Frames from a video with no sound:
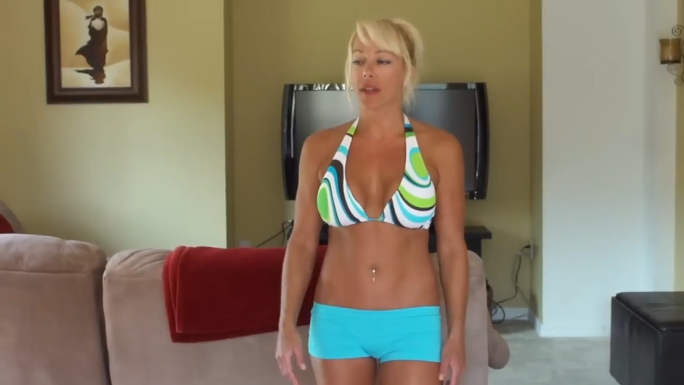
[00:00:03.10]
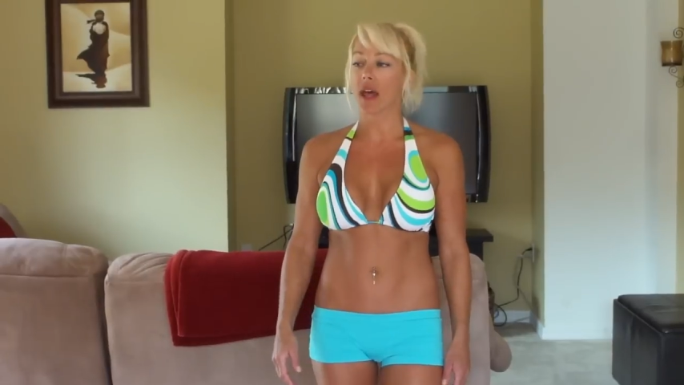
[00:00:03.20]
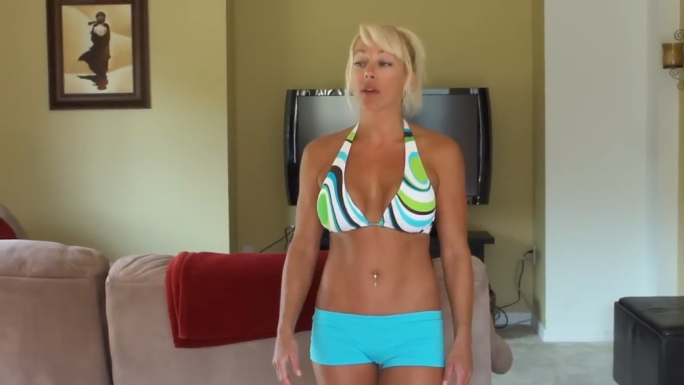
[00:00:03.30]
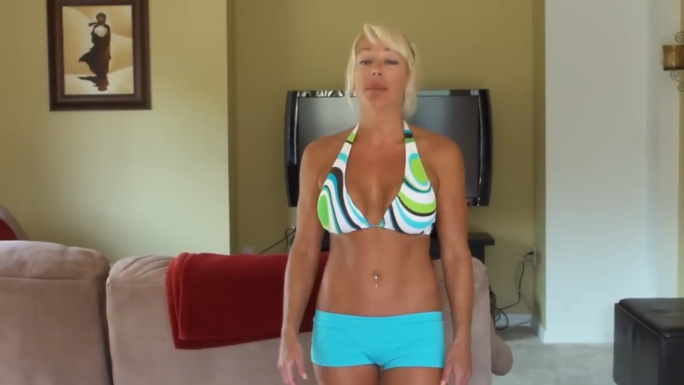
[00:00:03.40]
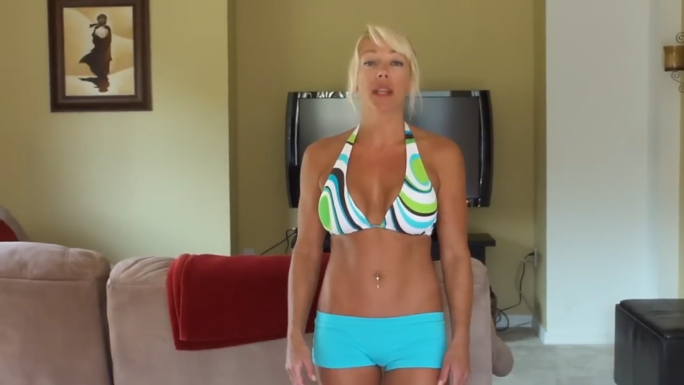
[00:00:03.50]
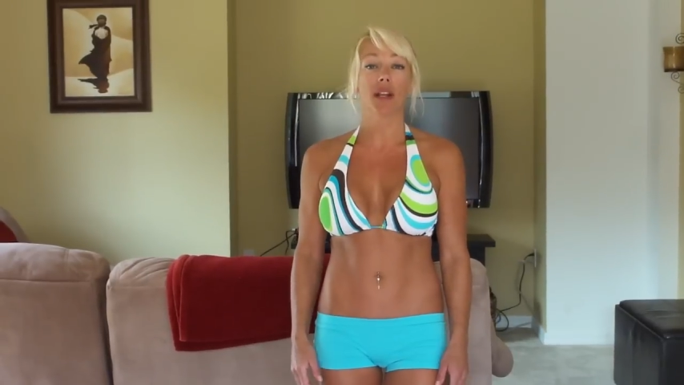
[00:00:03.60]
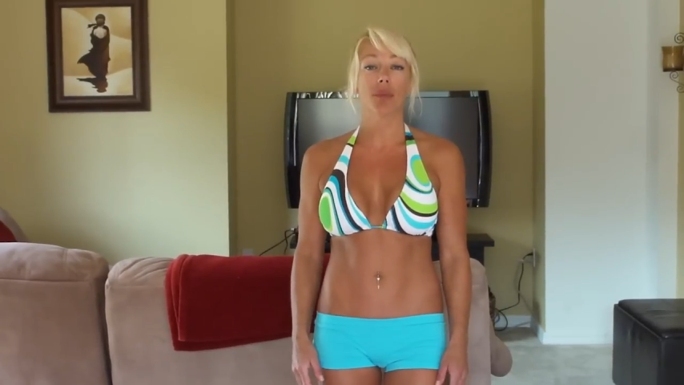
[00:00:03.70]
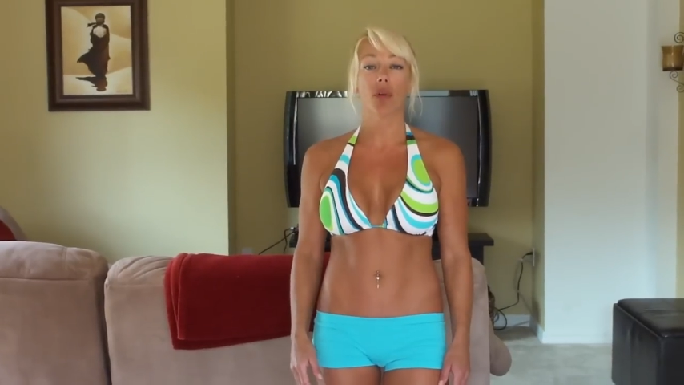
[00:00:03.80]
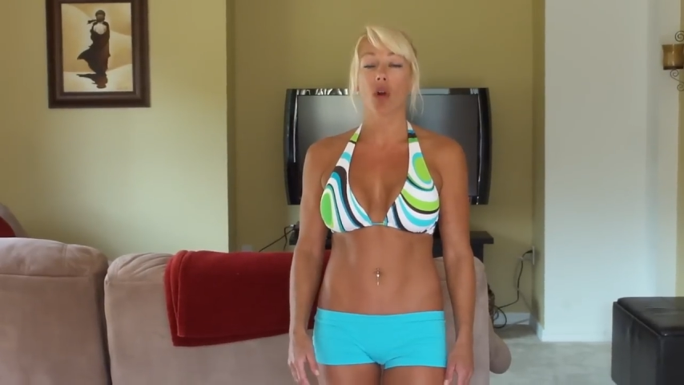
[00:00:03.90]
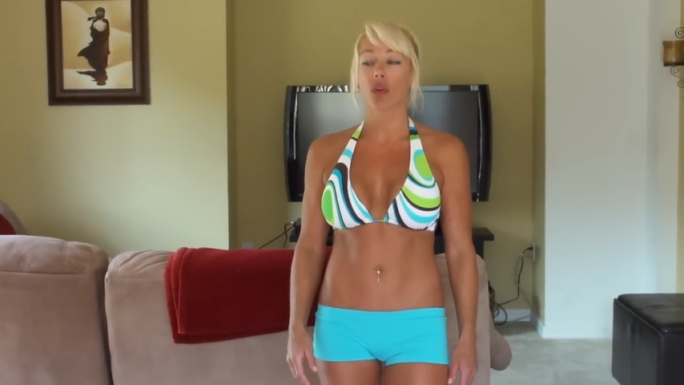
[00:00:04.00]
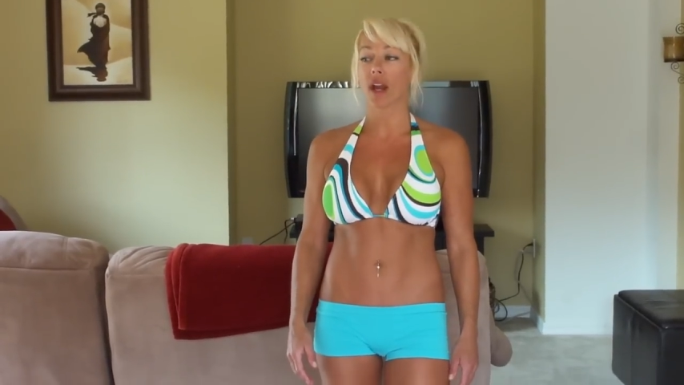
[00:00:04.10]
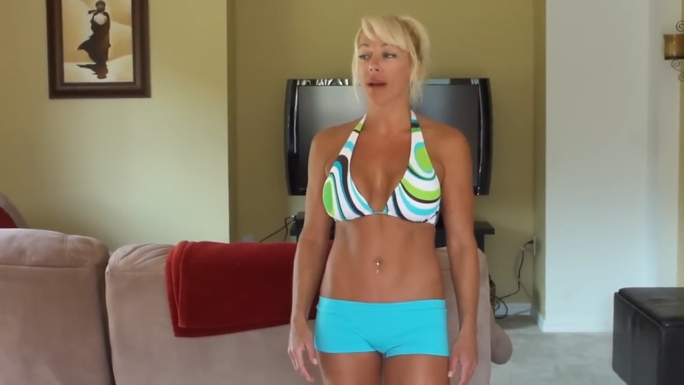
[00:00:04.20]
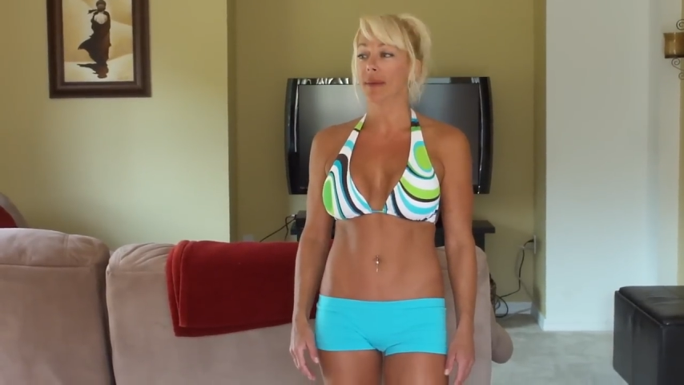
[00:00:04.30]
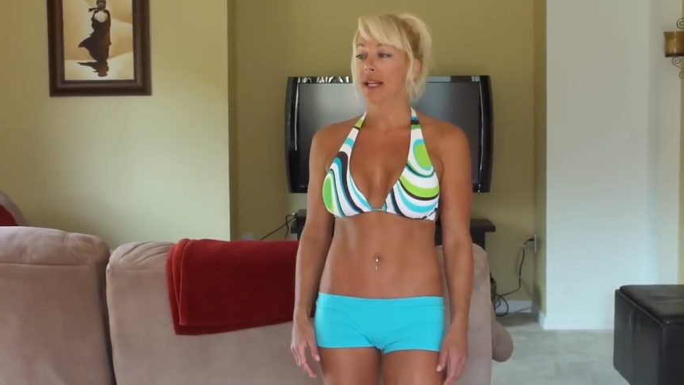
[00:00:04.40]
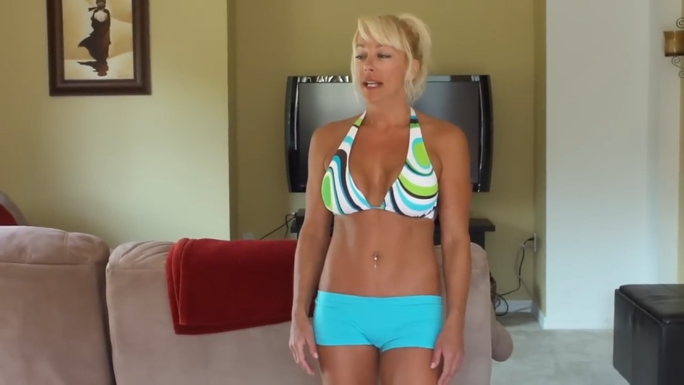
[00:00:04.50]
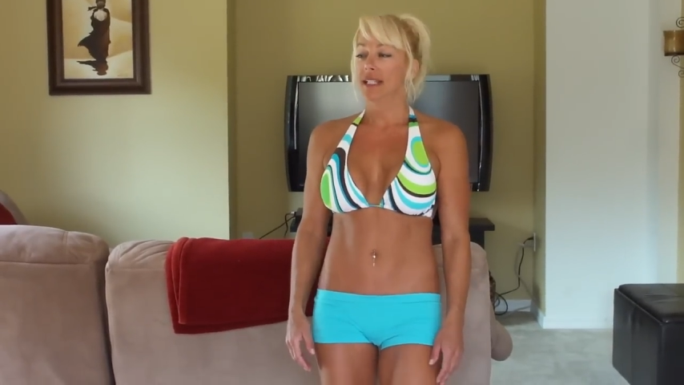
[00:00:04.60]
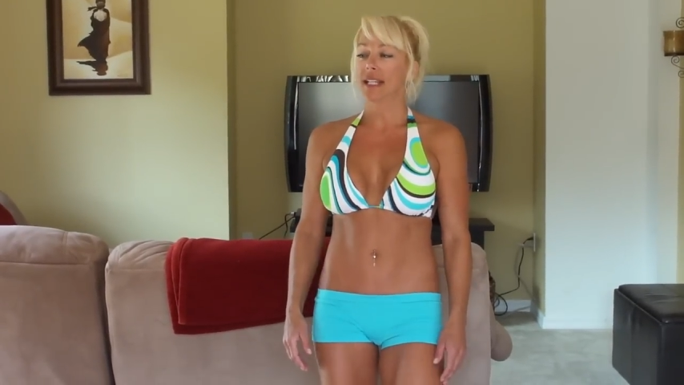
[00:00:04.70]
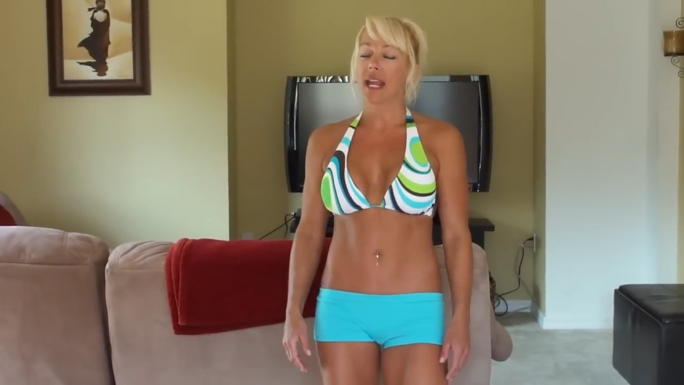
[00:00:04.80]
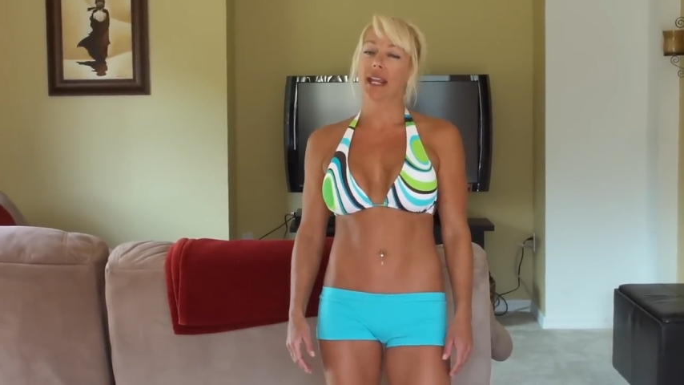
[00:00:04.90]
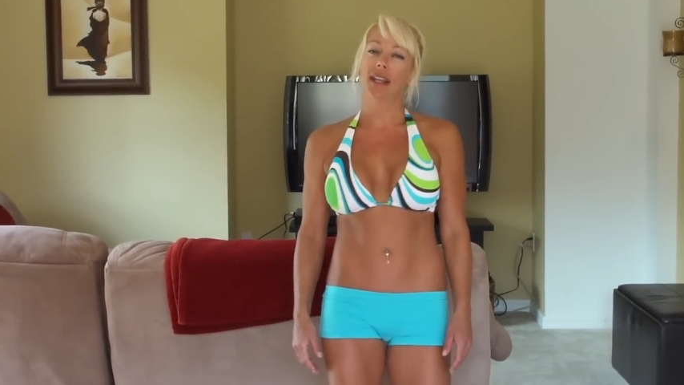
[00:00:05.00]
another beginner program.
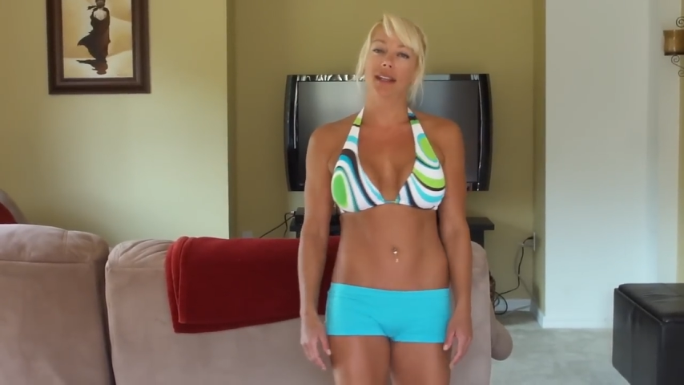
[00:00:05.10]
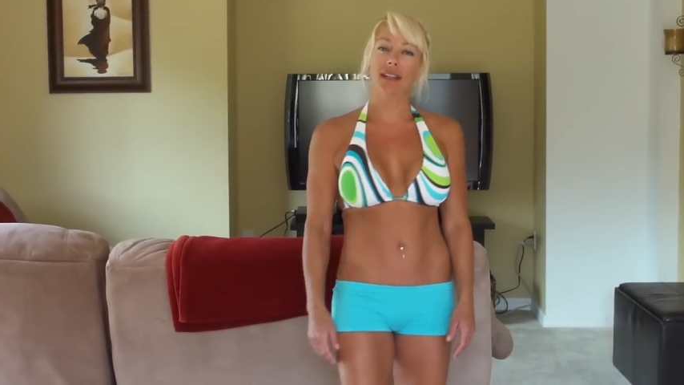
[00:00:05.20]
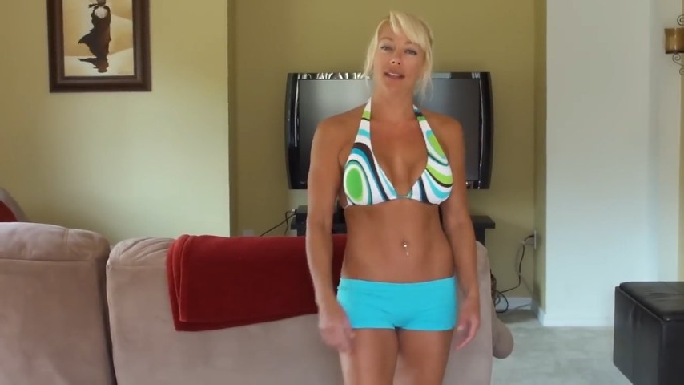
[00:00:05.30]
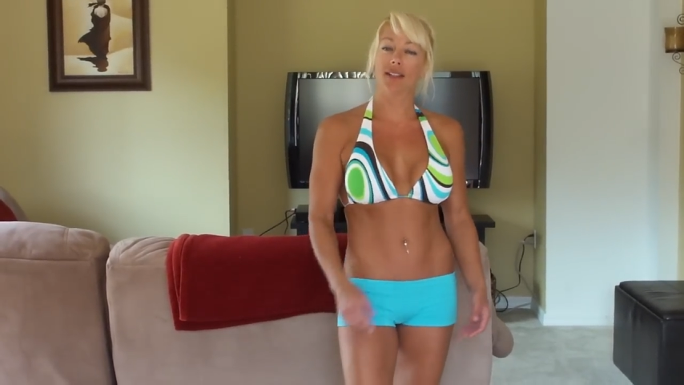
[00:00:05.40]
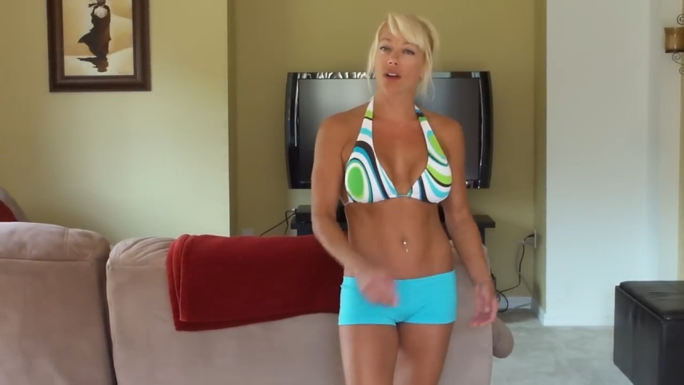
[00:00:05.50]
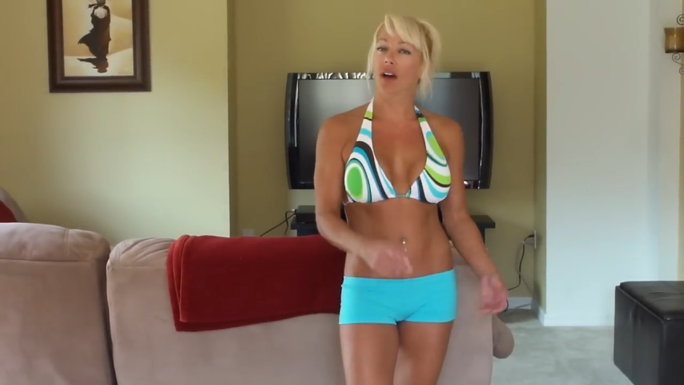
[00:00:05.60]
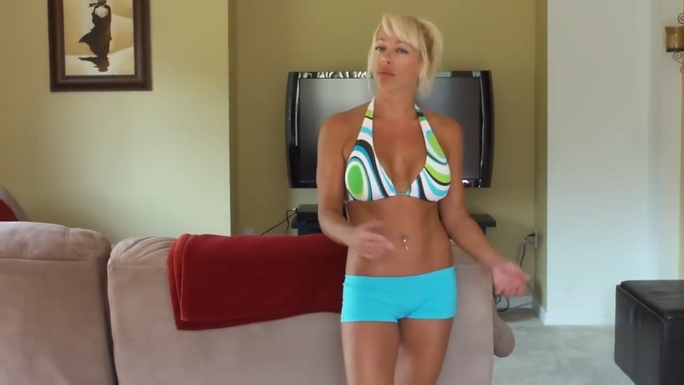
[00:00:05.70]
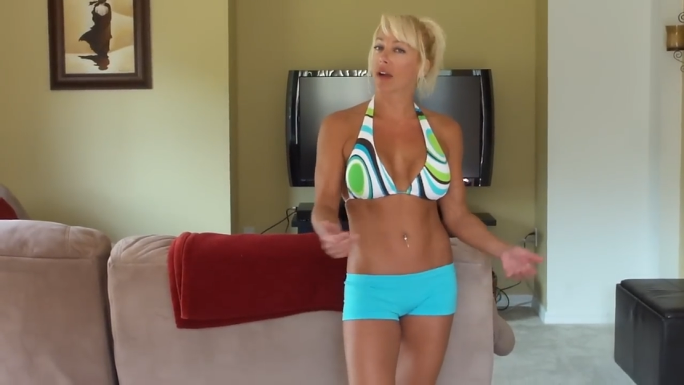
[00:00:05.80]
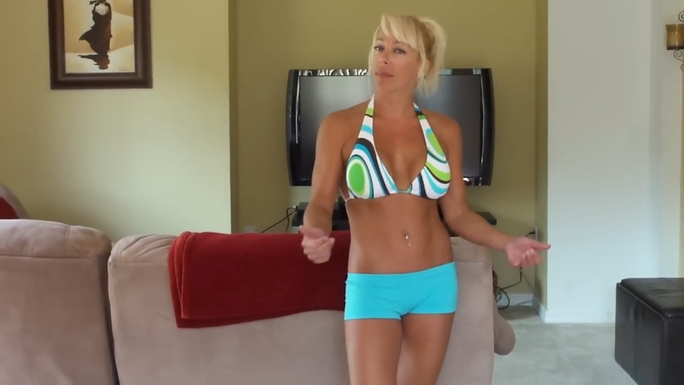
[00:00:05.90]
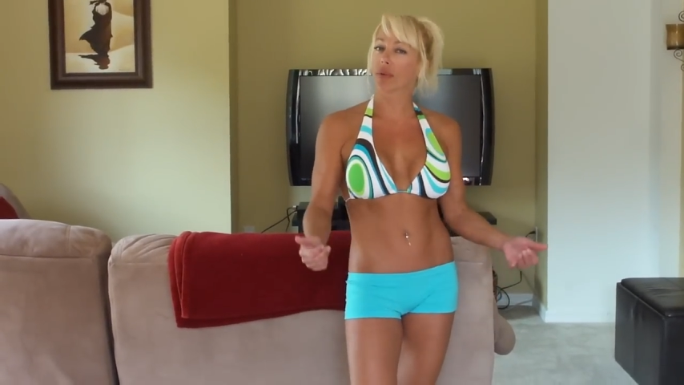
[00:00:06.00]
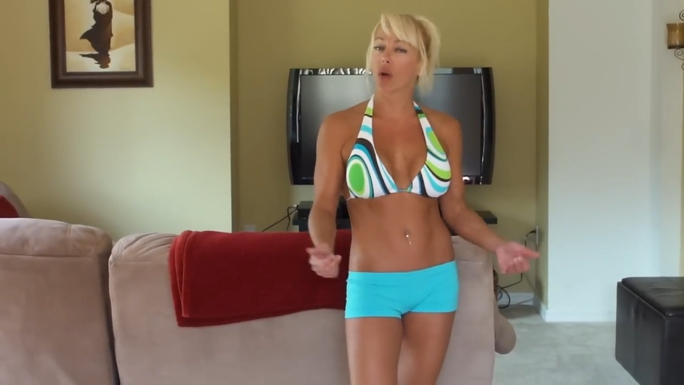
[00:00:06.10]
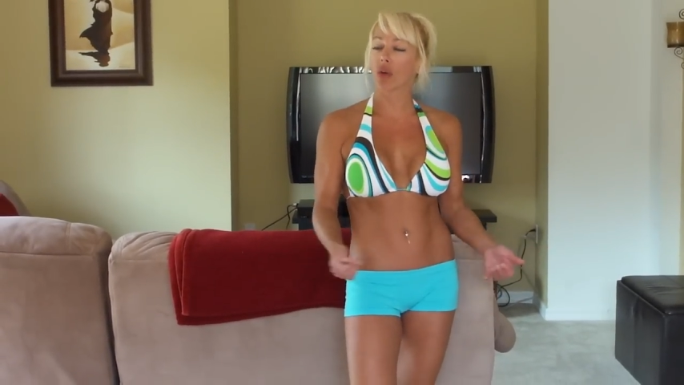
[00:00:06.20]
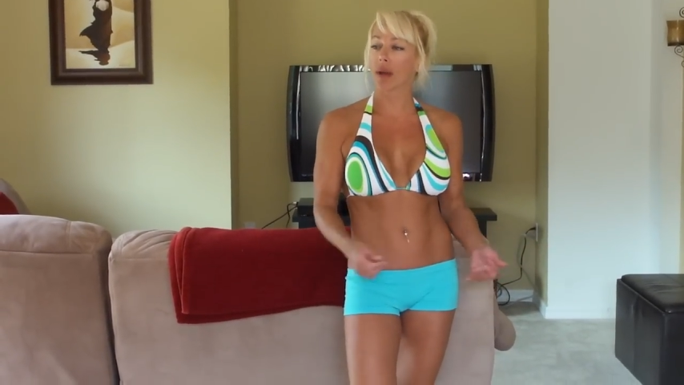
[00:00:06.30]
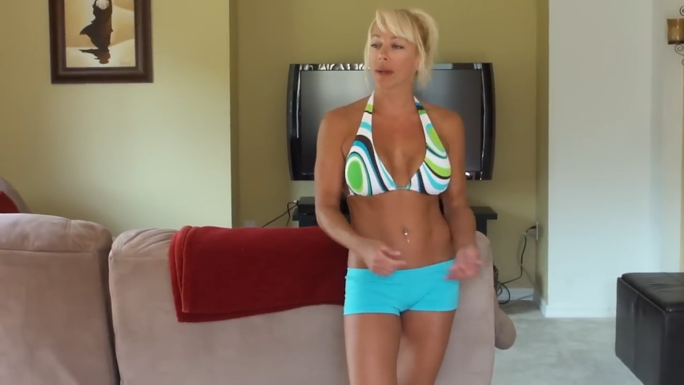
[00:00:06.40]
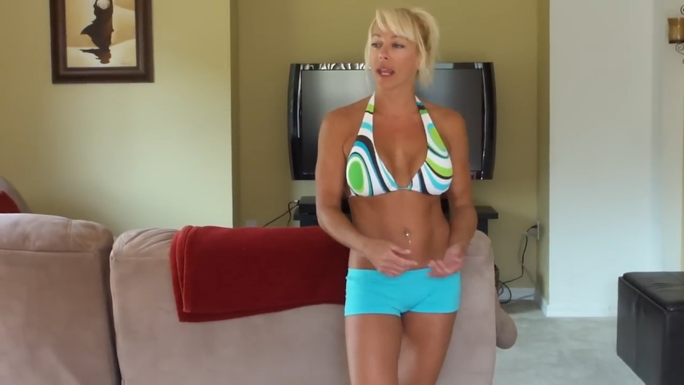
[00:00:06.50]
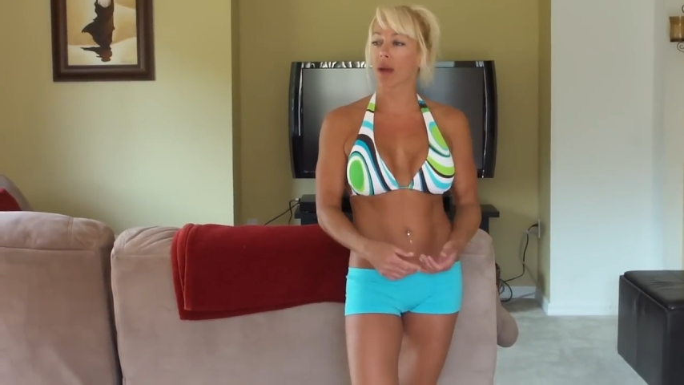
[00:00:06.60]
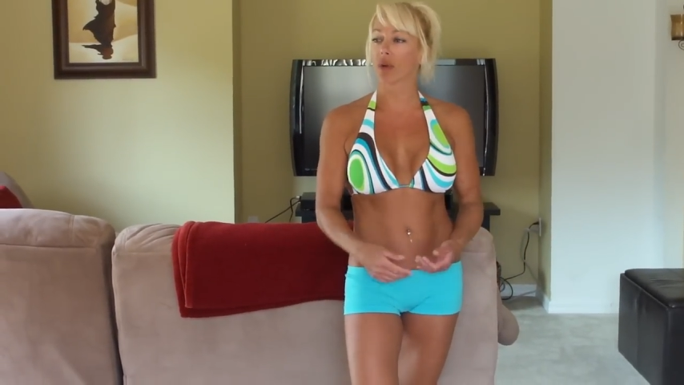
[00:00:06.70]
Today is rep program again.